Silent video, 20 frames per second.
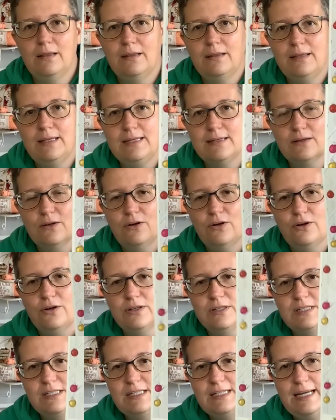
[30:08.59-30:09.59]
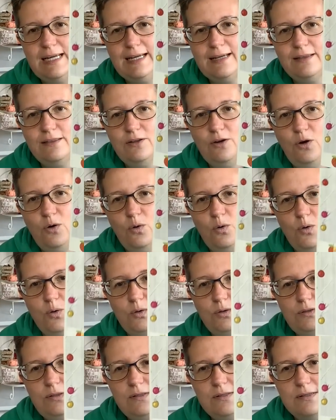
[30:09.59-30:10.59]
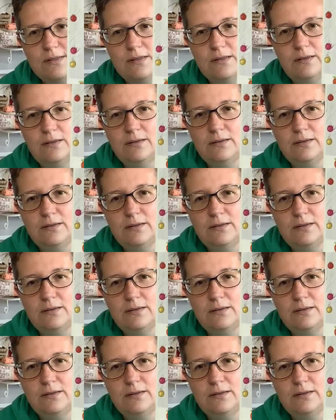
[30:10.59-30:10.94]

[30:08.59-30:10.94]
These are Deck the Halls